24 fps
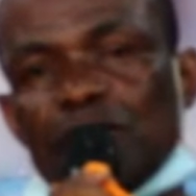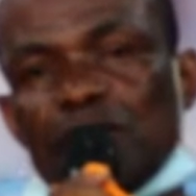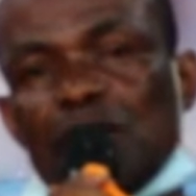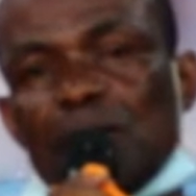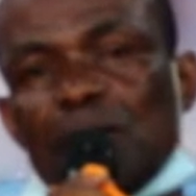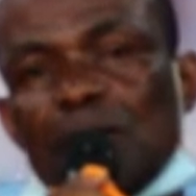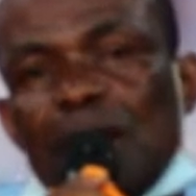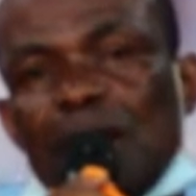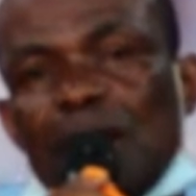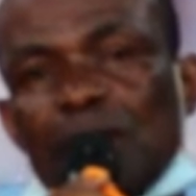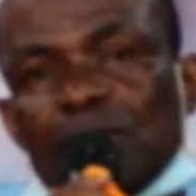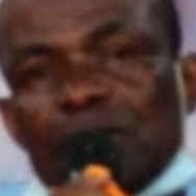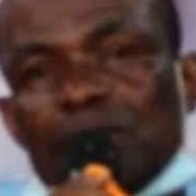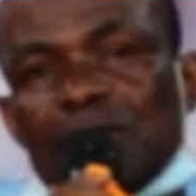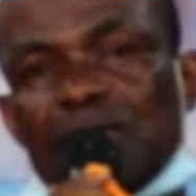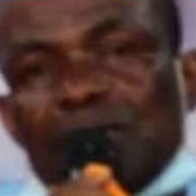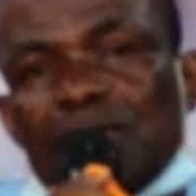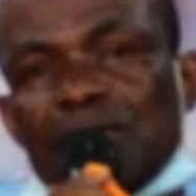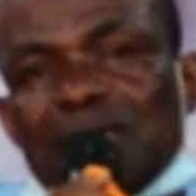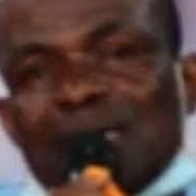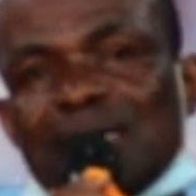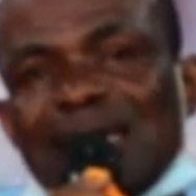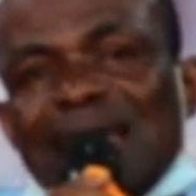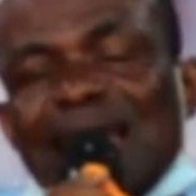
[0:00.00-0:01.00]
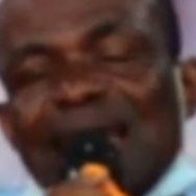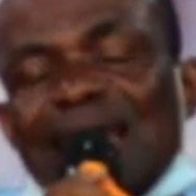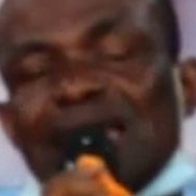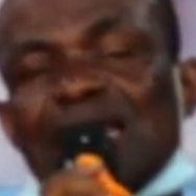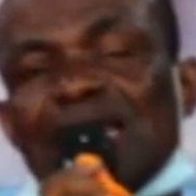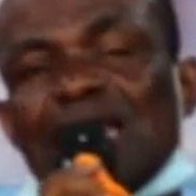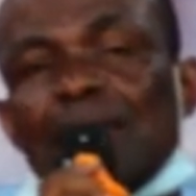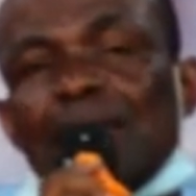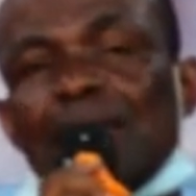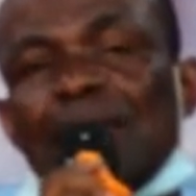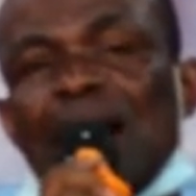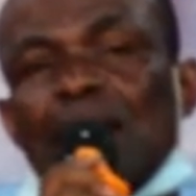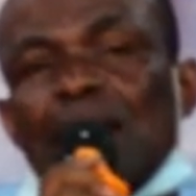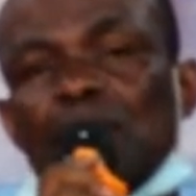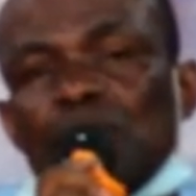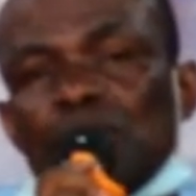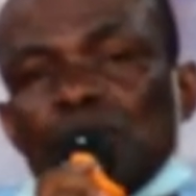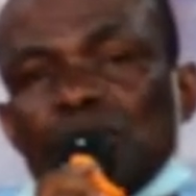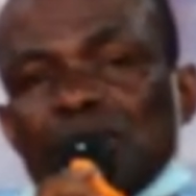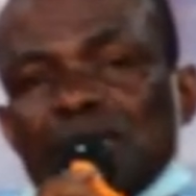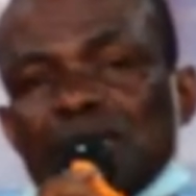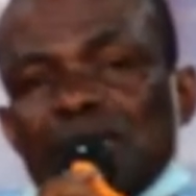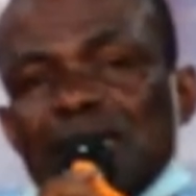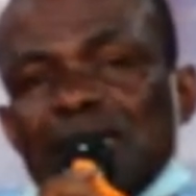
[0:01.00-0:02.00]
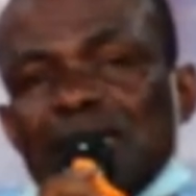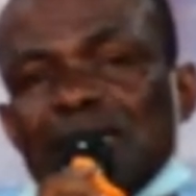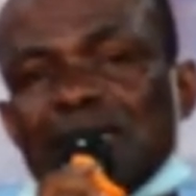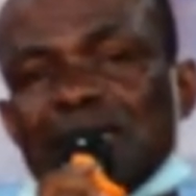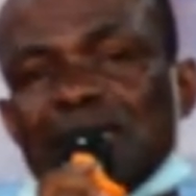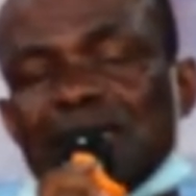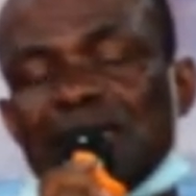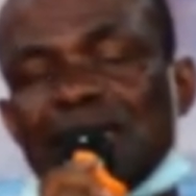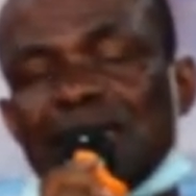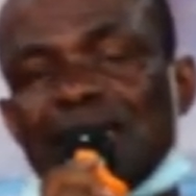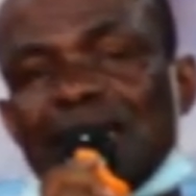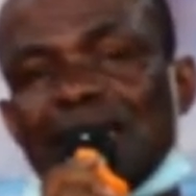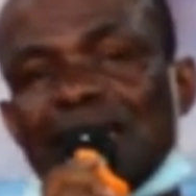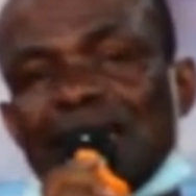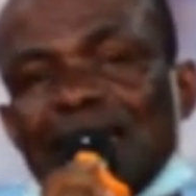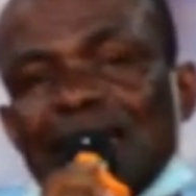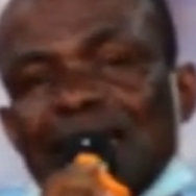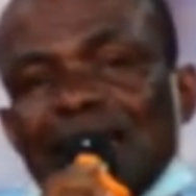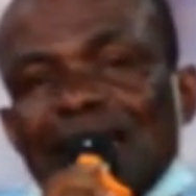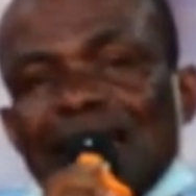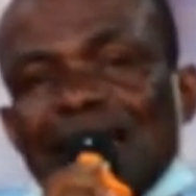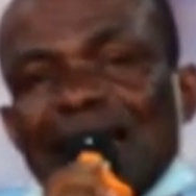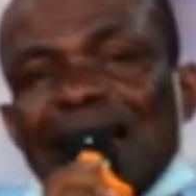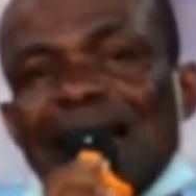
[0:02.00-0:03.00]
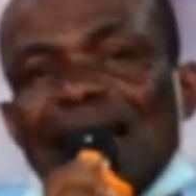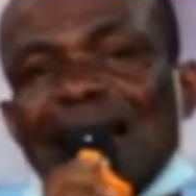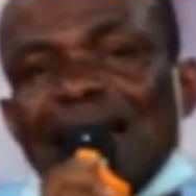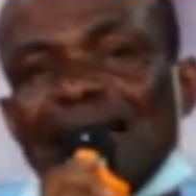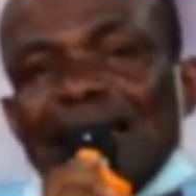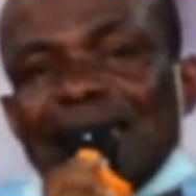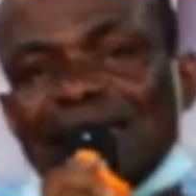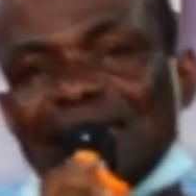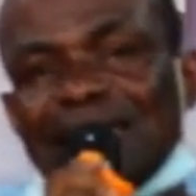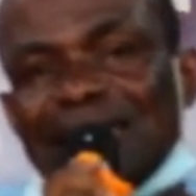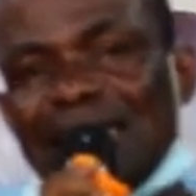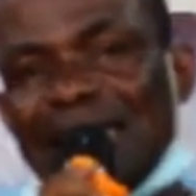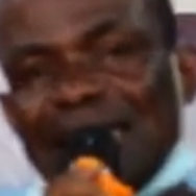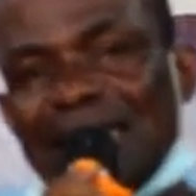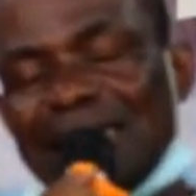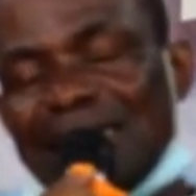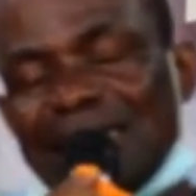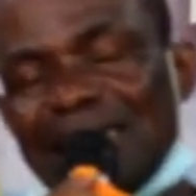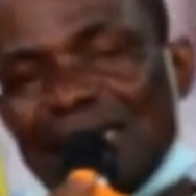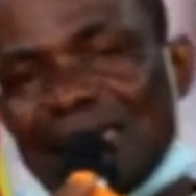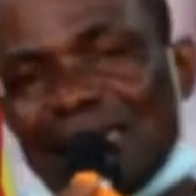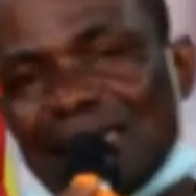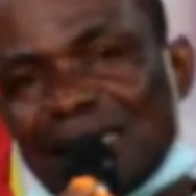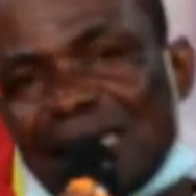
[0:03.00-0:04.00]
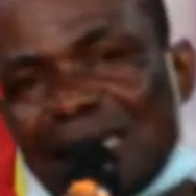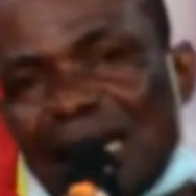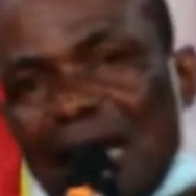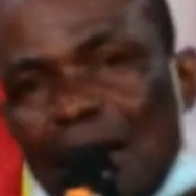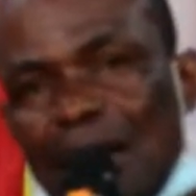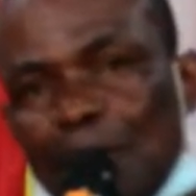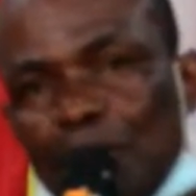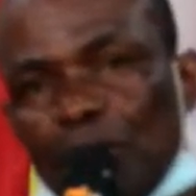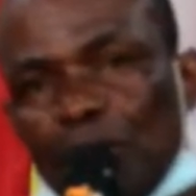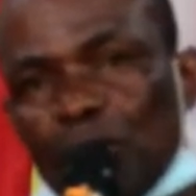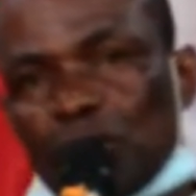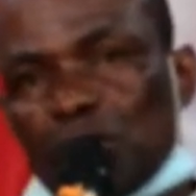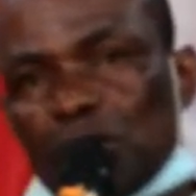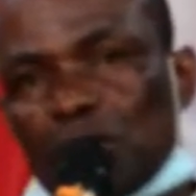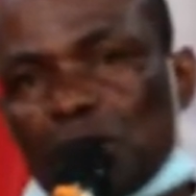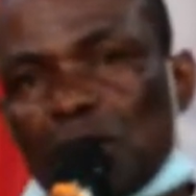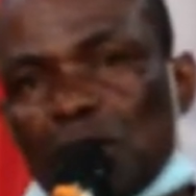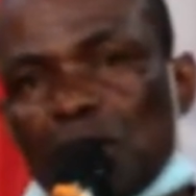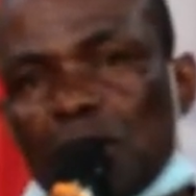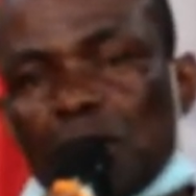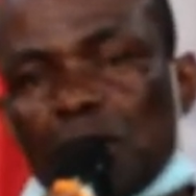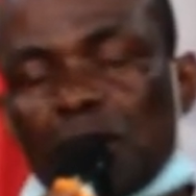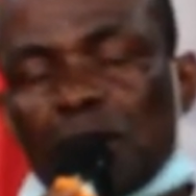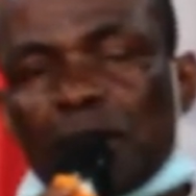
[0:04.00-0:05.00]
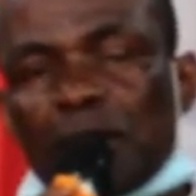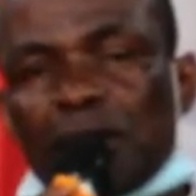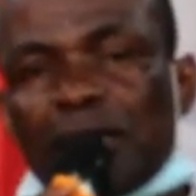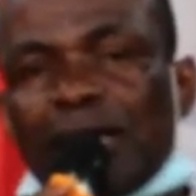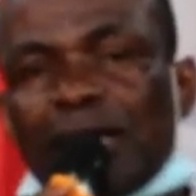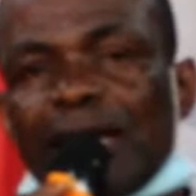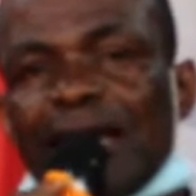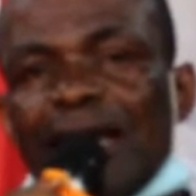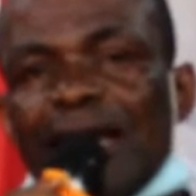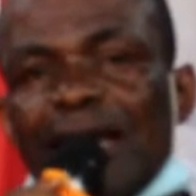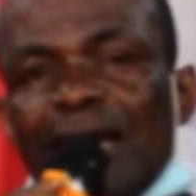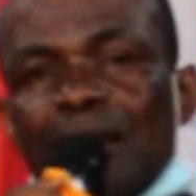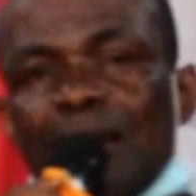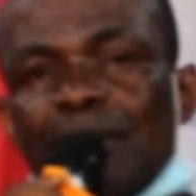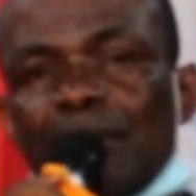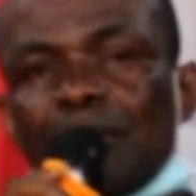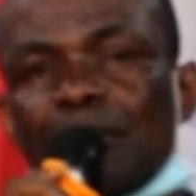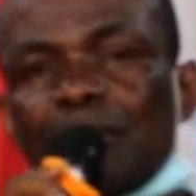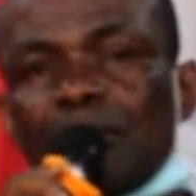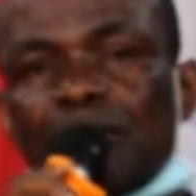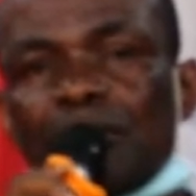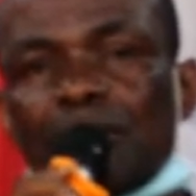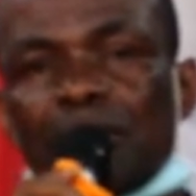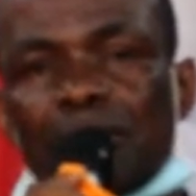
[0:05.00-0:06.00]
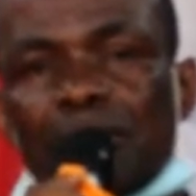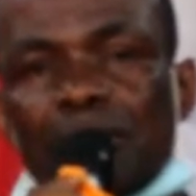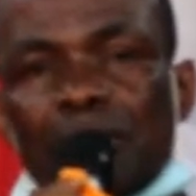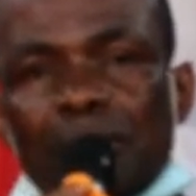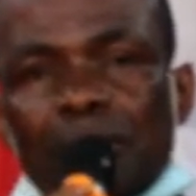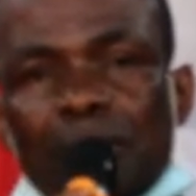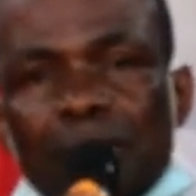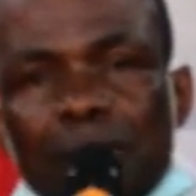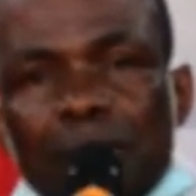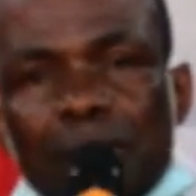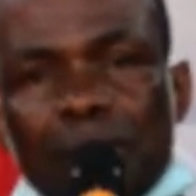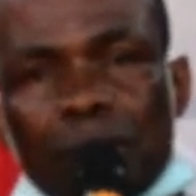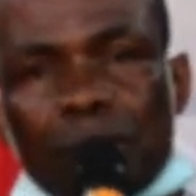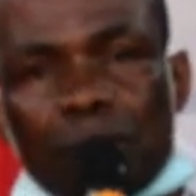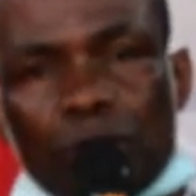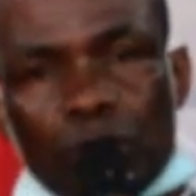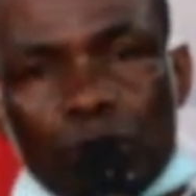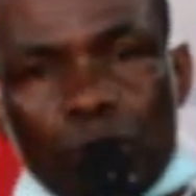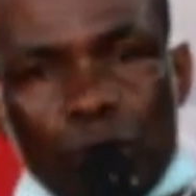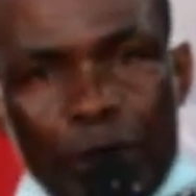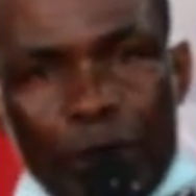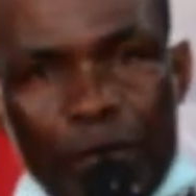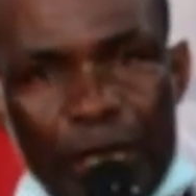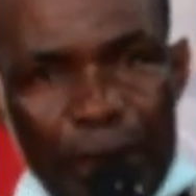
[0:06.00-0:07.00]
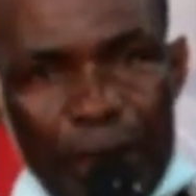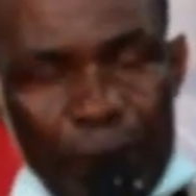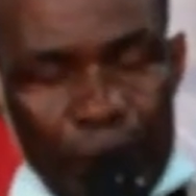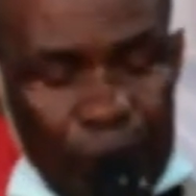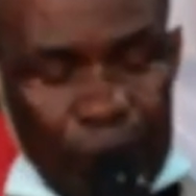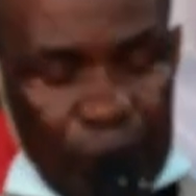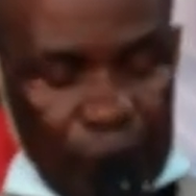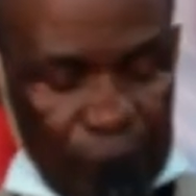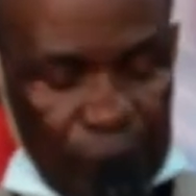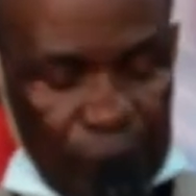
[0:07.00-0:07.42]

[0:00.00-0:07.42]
to the mountains. And the Bible says, and the disciples came to him.